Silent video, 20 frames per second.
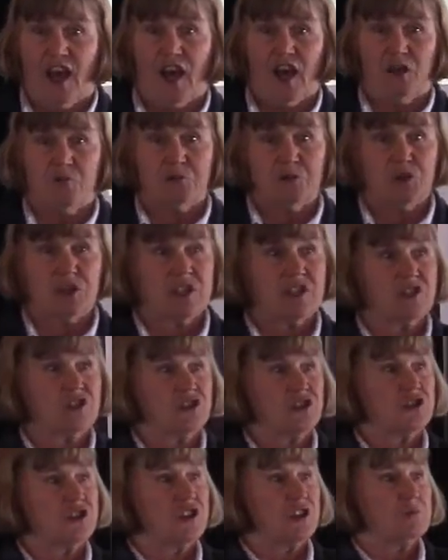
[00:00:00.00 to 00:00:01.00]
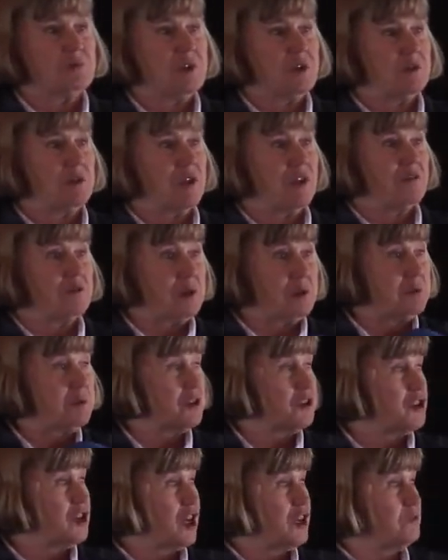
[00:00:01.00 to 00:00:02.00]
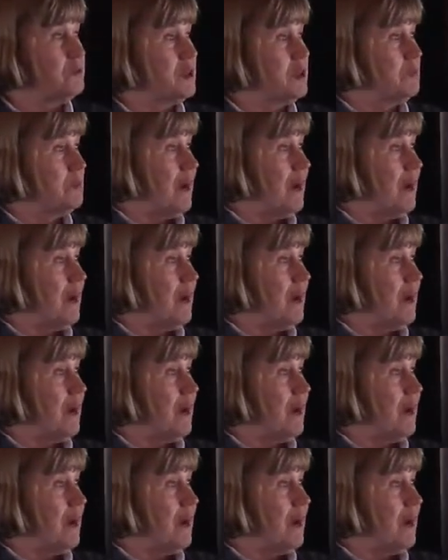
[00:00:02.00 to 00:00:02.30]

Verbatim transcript: I'm pretty sure that pe if people judge me